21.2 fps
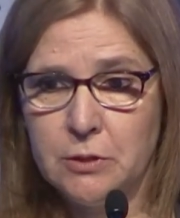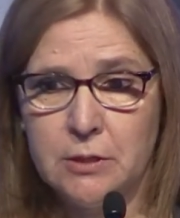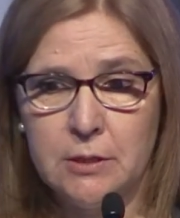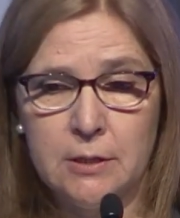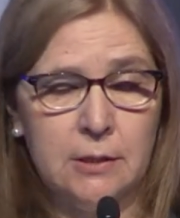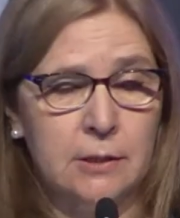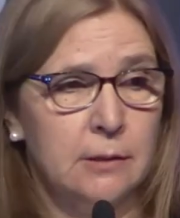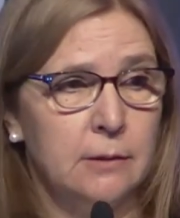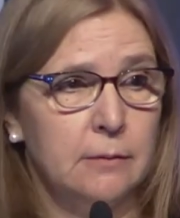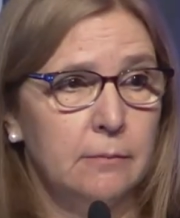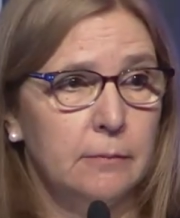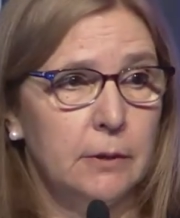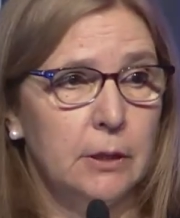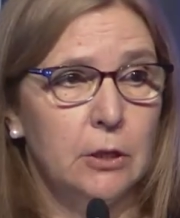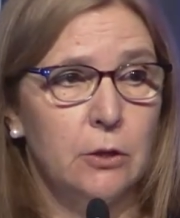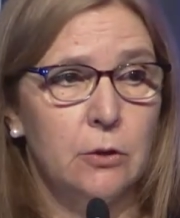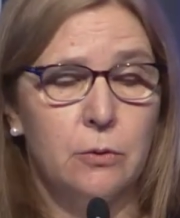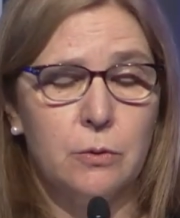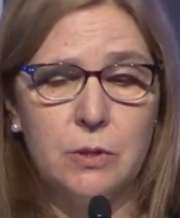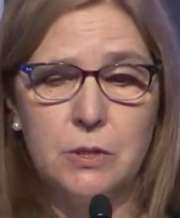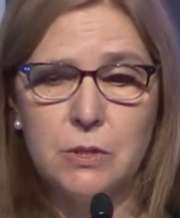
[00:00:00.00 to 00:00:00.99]
to
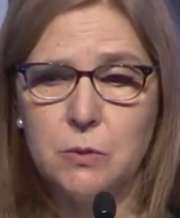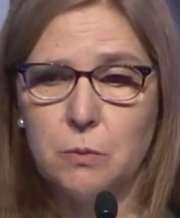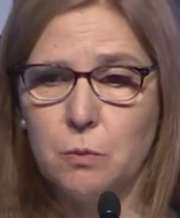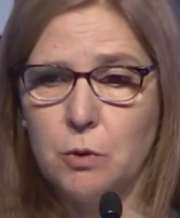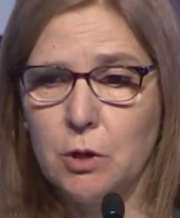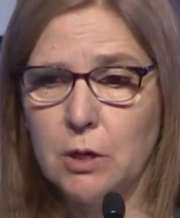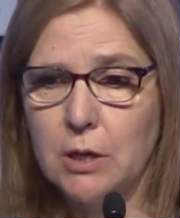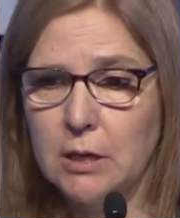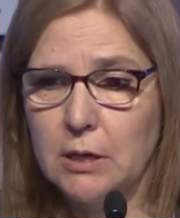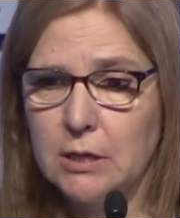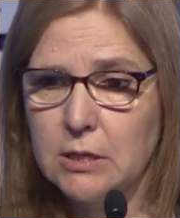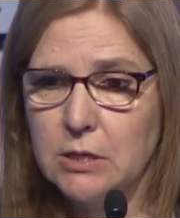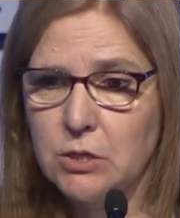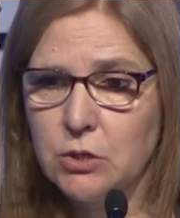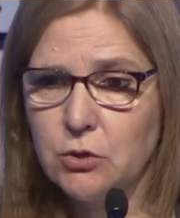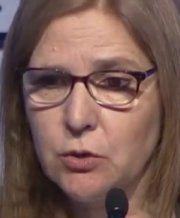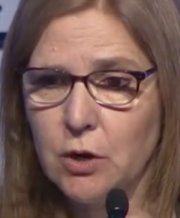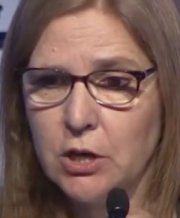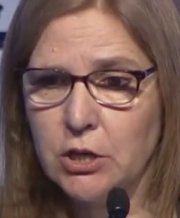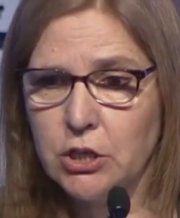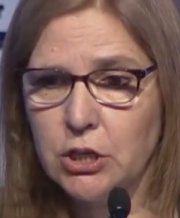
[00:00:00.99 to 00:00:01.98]
increase work in
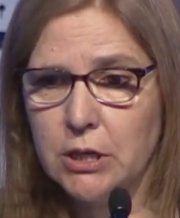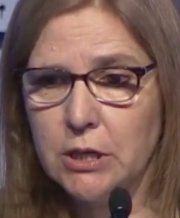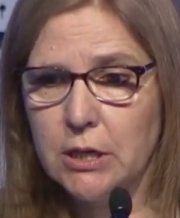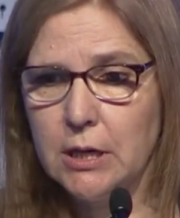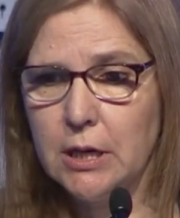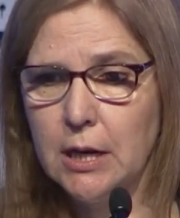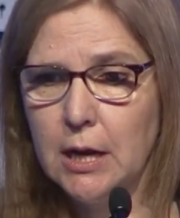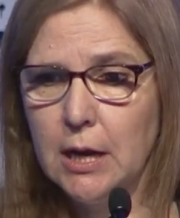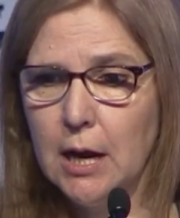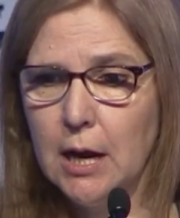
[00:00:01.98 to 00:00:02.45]
construction.